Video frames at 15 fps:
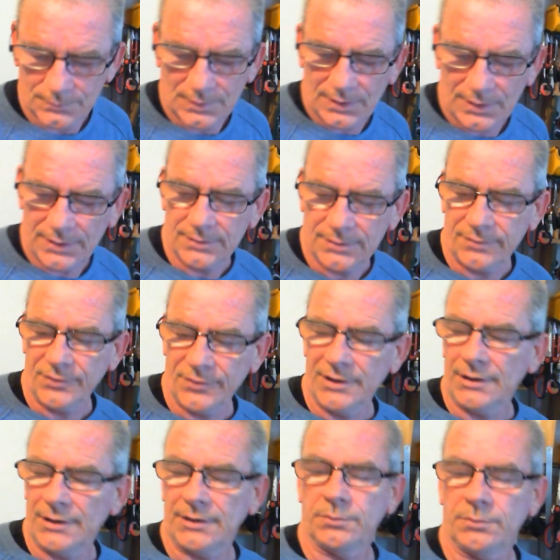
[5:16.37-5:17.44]
And
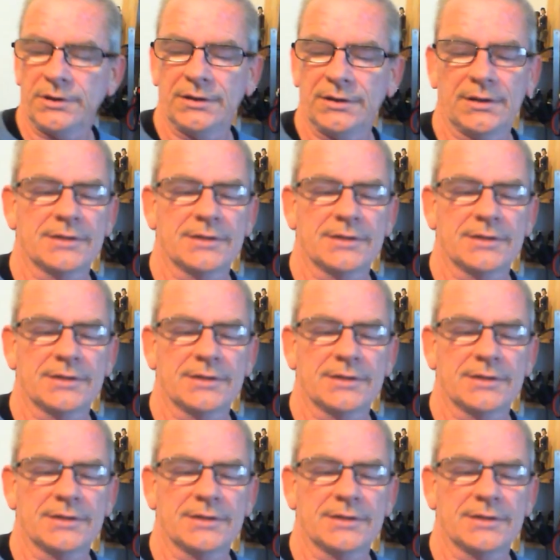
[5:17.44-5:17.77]
finally, within that